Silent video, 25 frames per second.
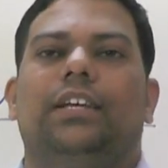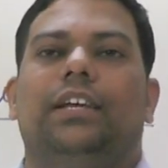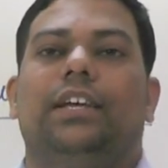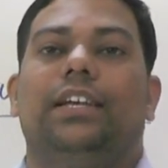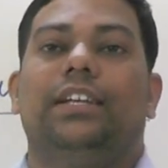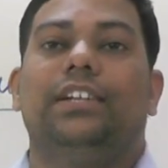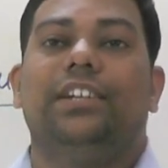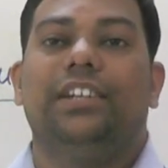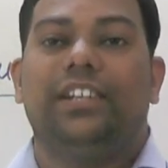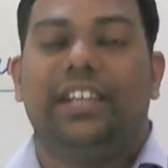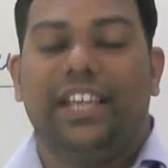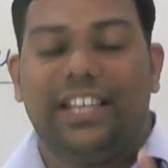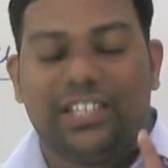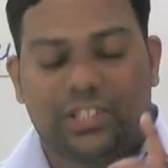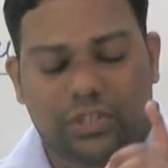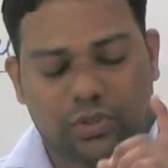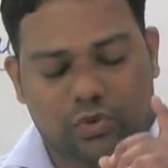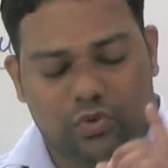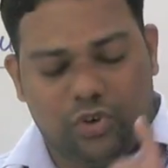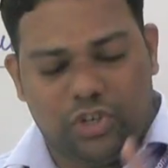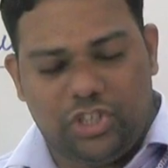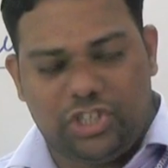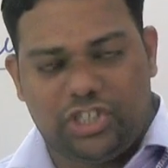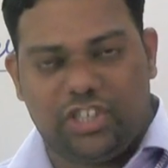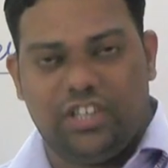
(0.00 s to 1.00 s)
in-text
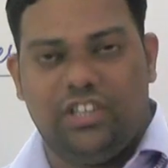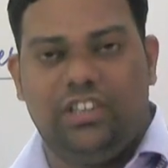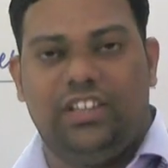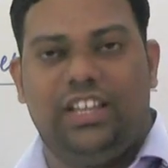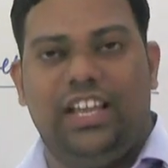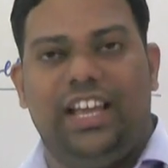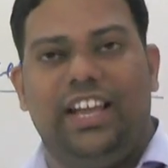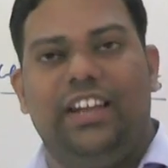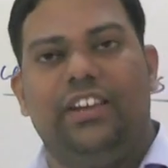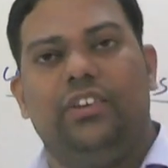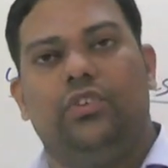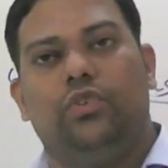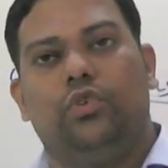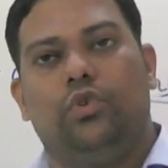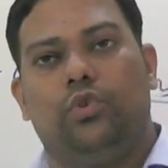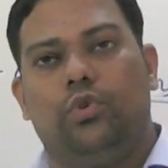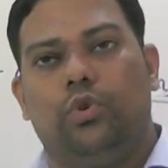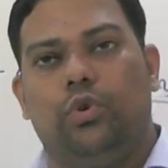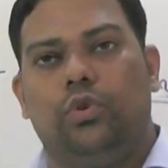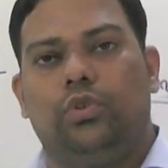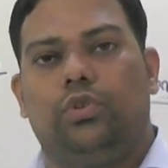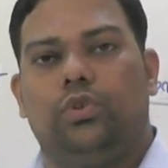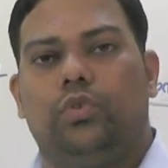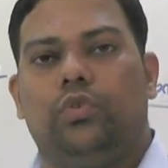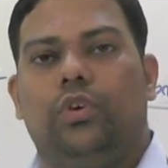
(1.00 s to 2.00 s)
question, then you
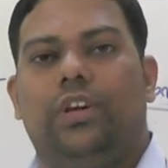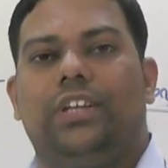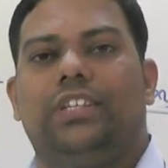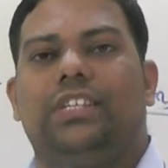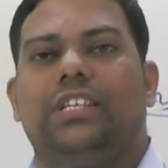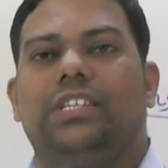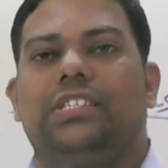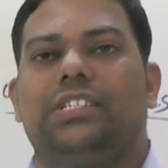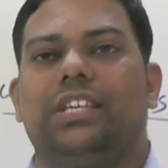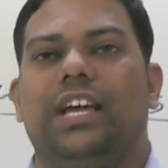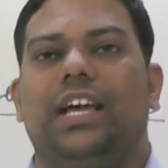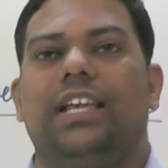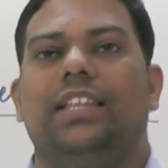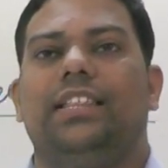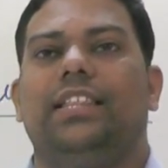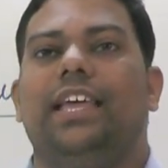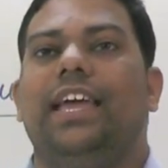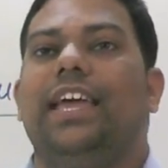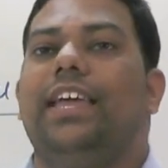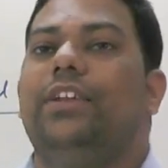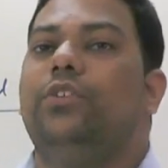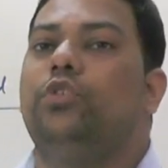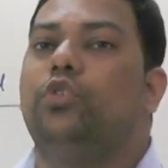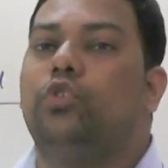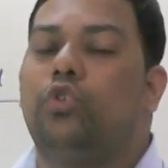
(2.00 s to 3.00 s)
go through exercise,
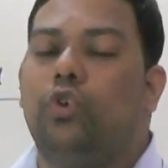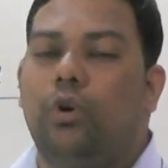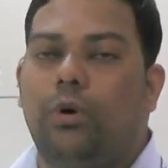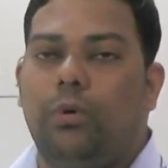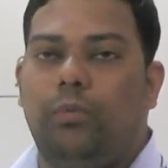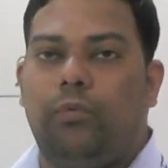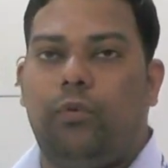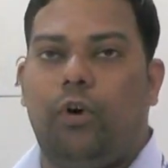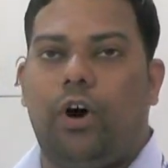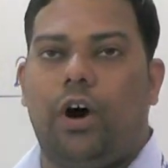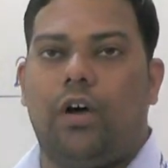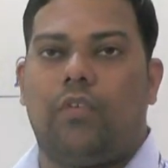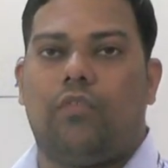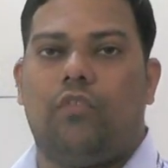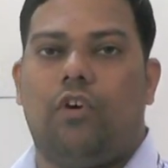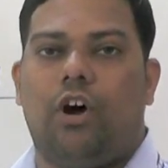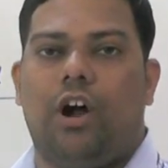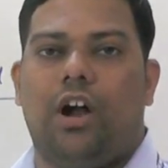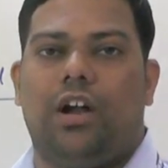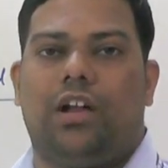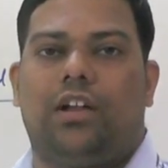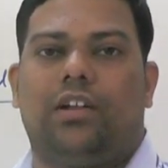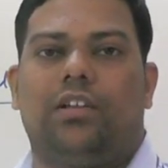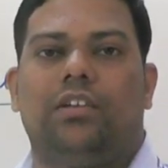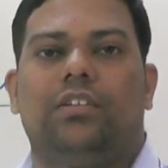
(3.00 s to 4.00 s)
then you go for what,